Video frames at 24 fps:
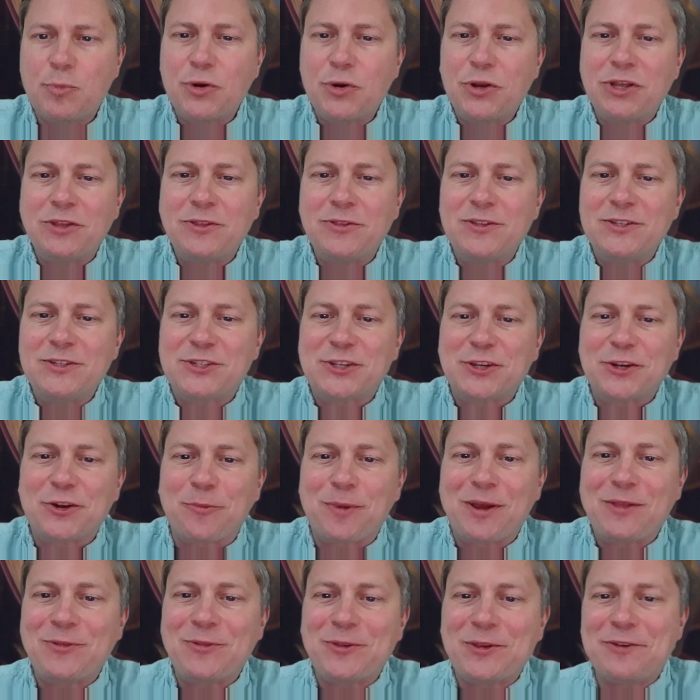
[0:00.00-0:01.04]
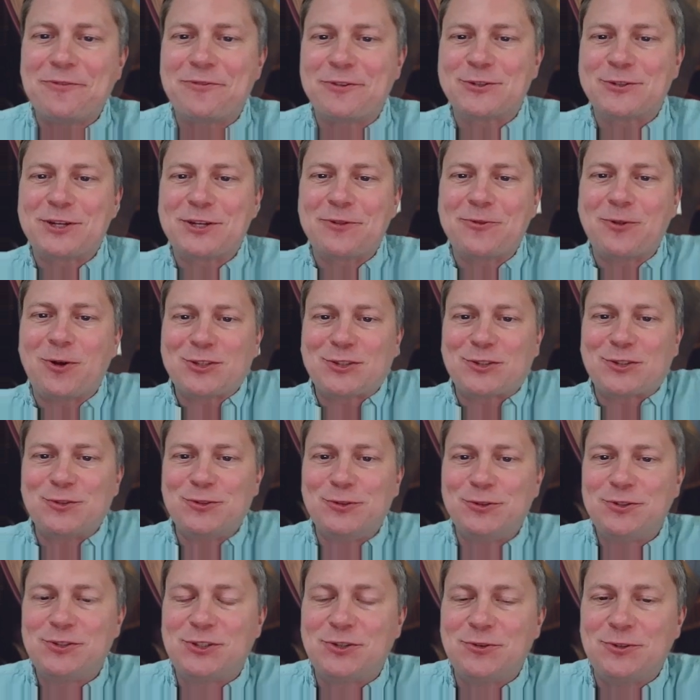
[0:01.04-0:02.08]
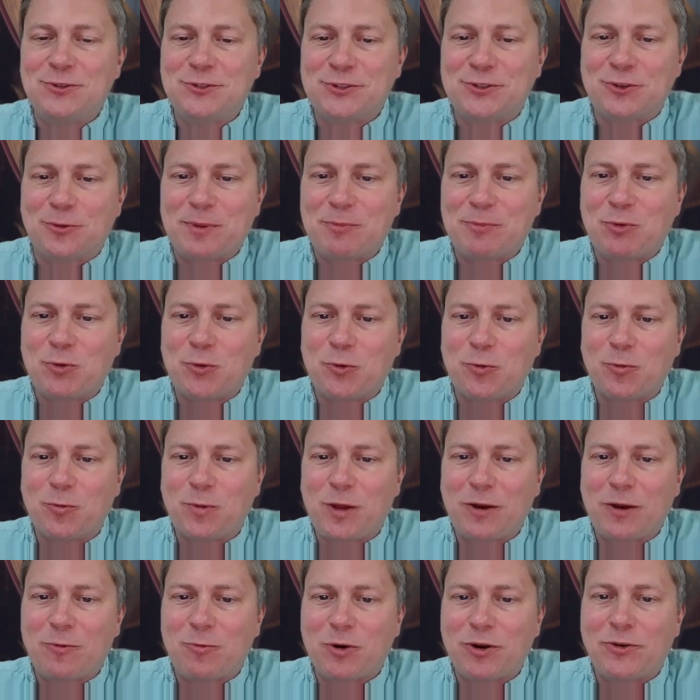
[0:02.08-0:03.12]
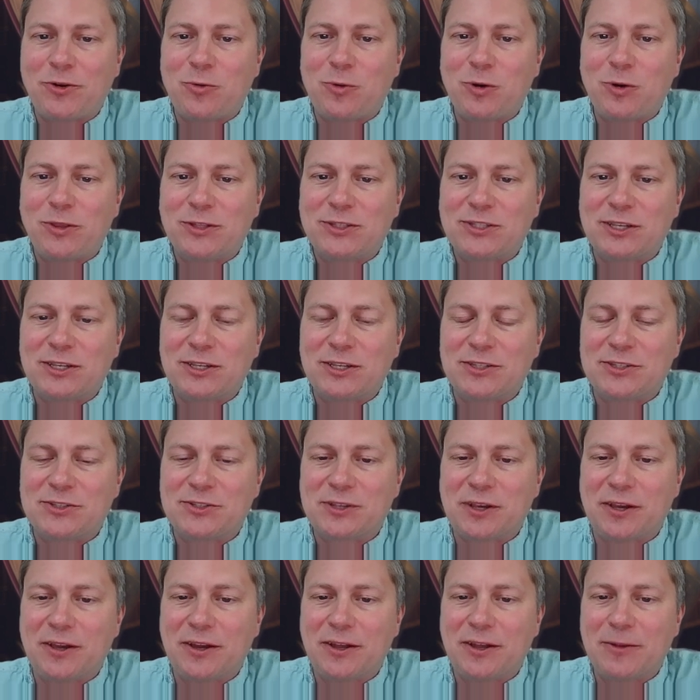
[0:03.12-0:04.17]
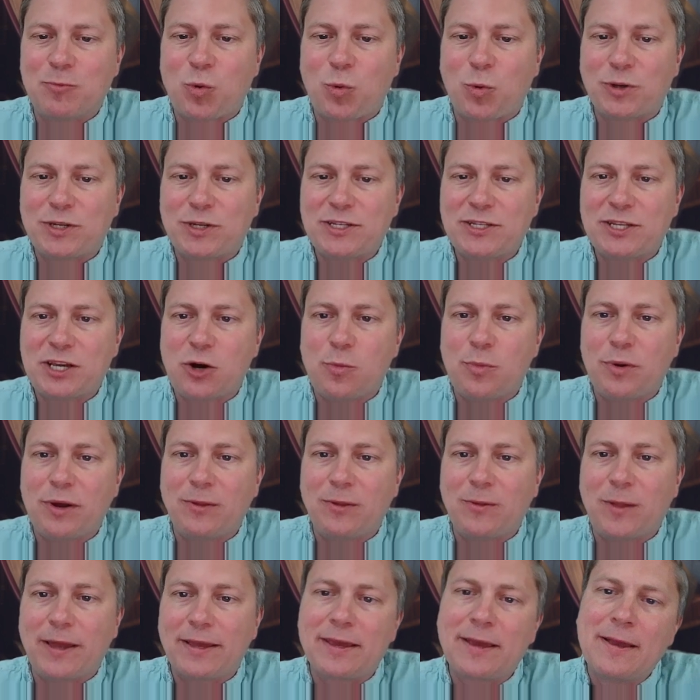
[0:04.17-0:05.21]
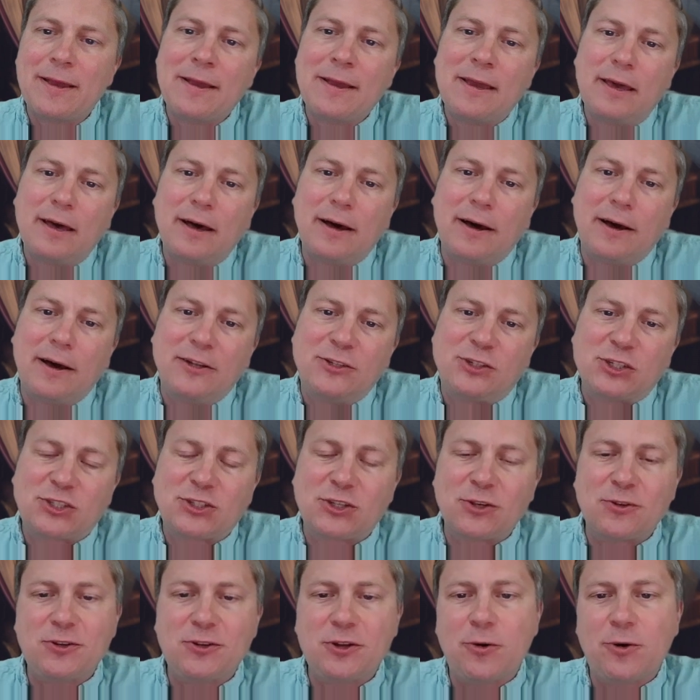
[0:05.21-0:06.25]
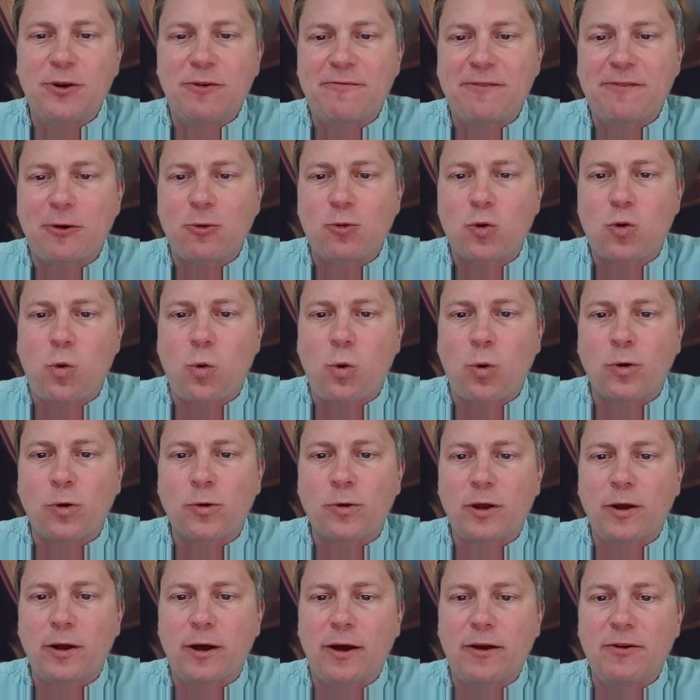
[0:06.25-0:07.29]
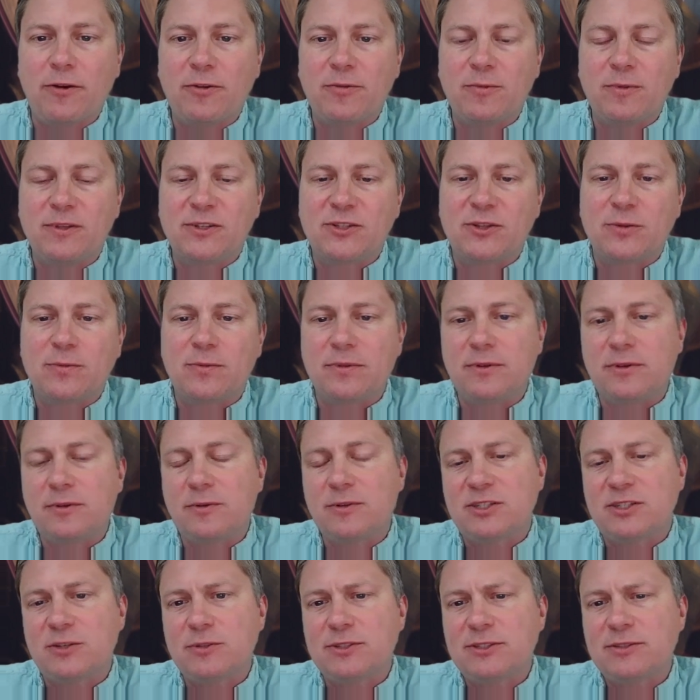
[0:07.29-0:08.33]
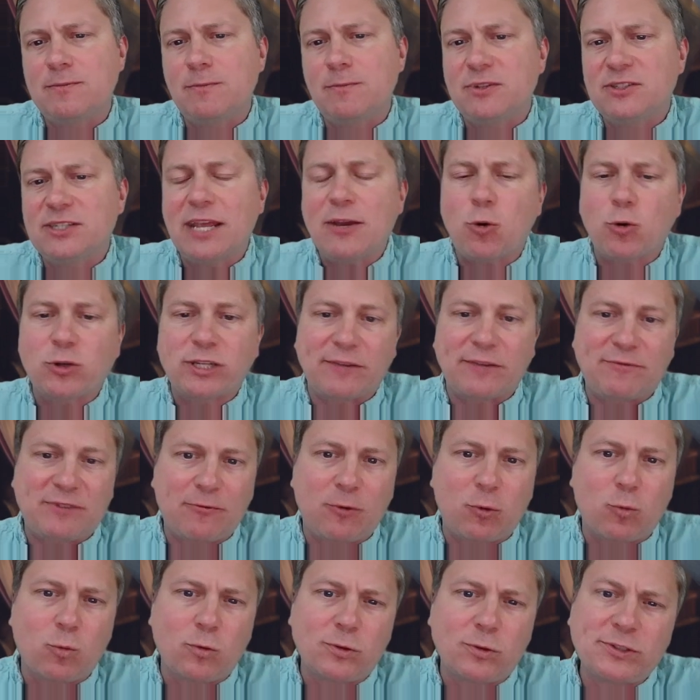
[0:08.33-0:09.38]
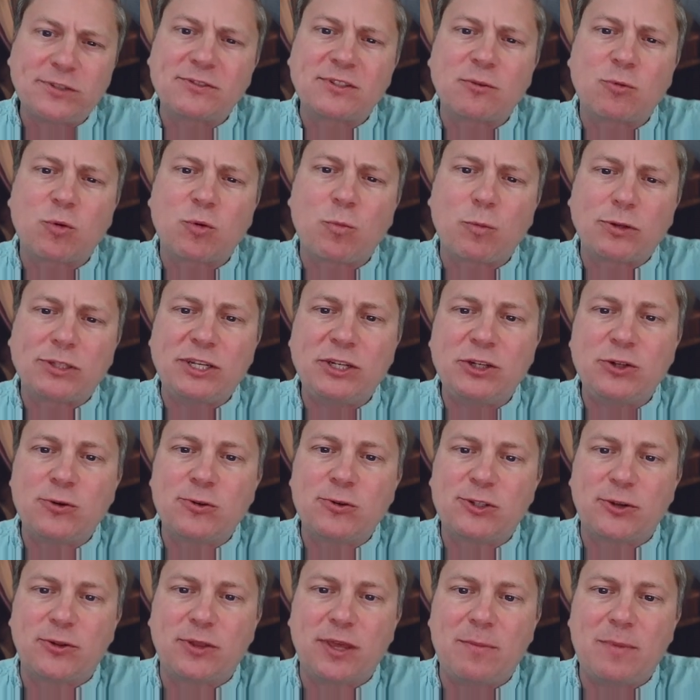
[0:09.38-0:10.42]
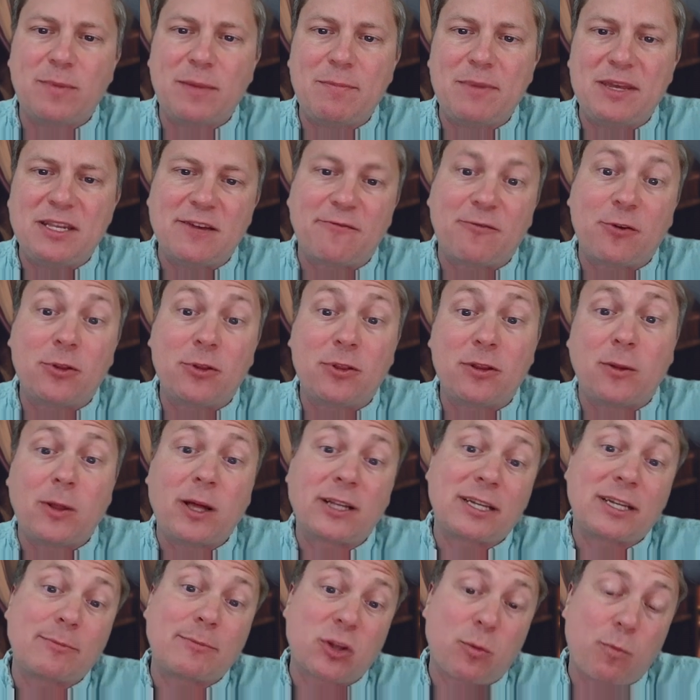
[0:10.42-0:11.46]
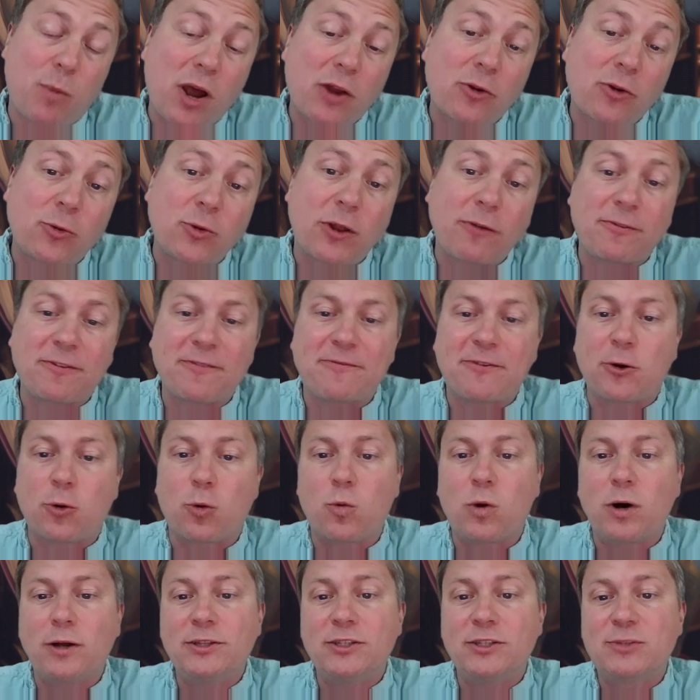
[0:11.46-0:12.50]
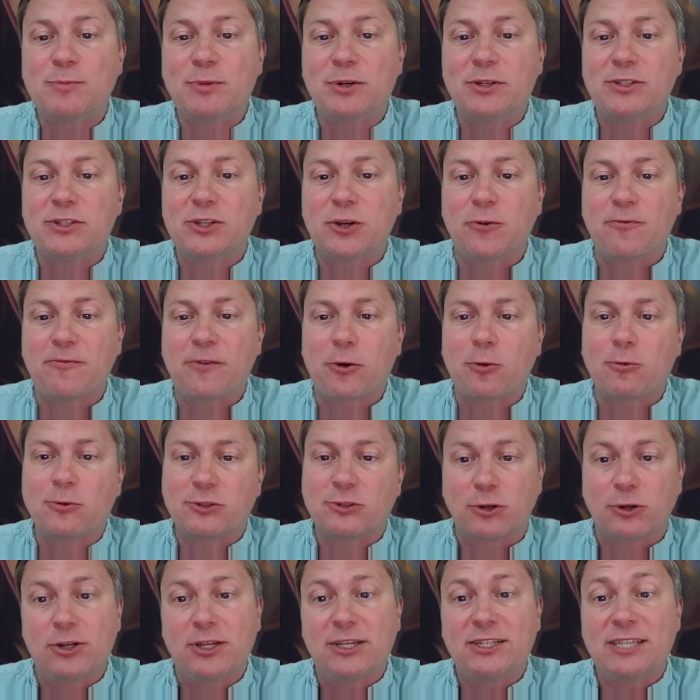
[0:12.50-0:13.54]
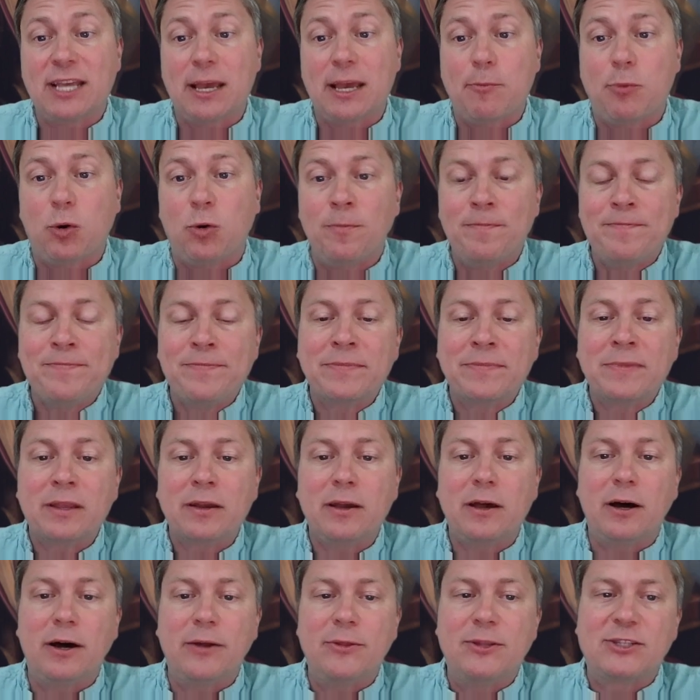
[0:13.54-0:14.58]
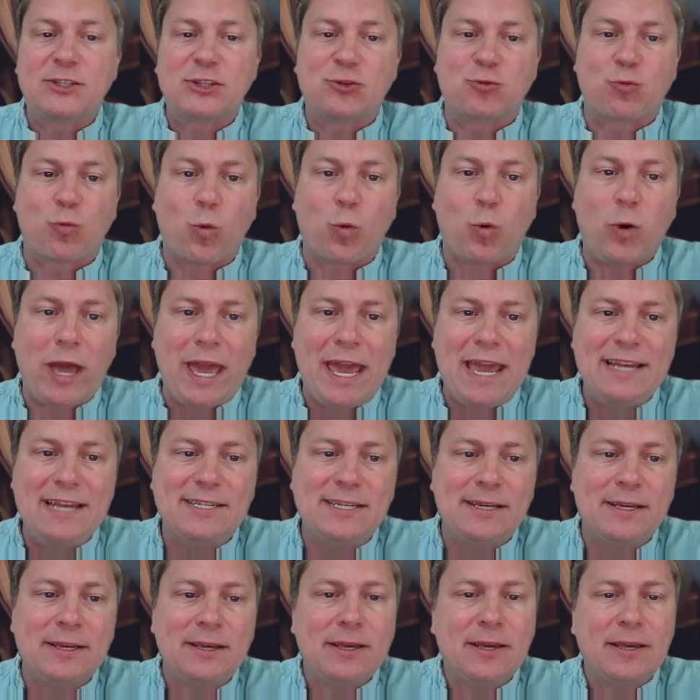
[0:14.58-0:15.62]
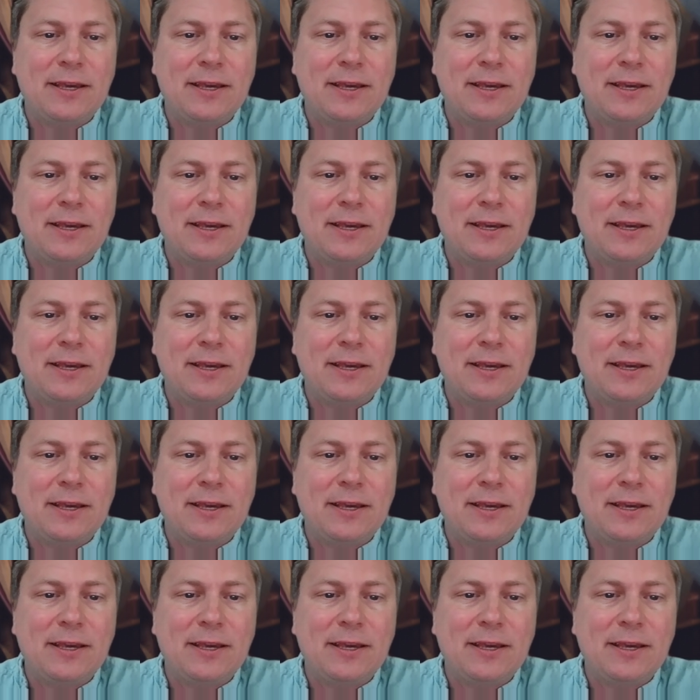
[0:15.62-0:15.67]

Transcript: Putting this in here mainly if there's any lawsuit students or people who kind of want to know what this is more detail, but like just so you know, in federal court, state courts have different rules of civil procedure, so they may be different. A lot of times they're modeled off the federal ones, but so federal is a good example. This is Rule 8.